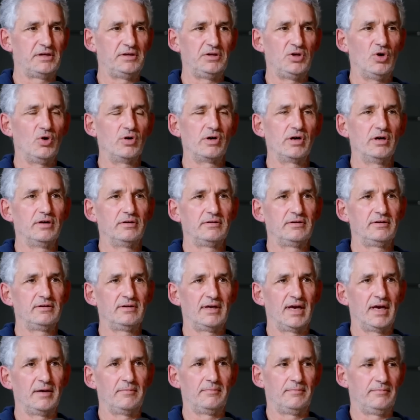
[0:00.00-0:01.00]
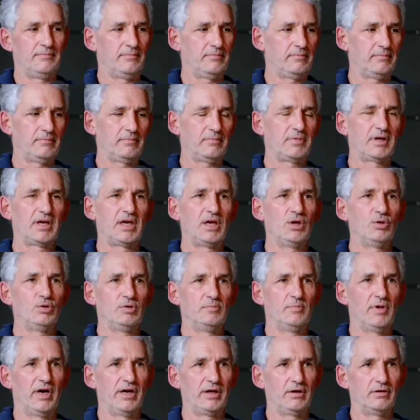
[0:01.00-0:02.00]
in yogurt get
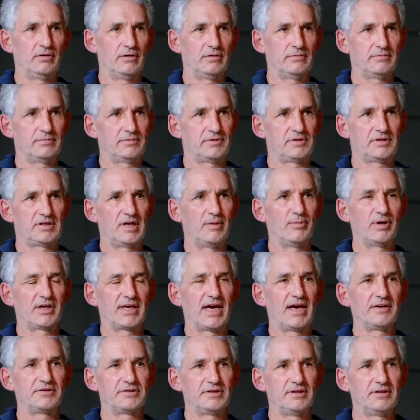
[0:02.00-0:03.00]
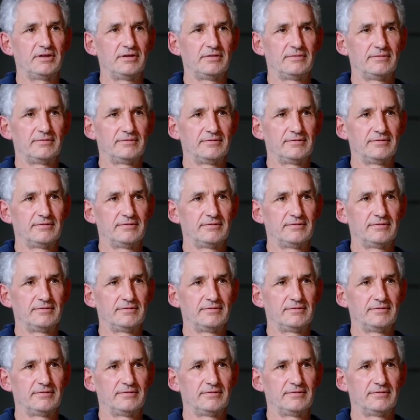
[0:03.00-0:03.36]
killed by your stomach acid.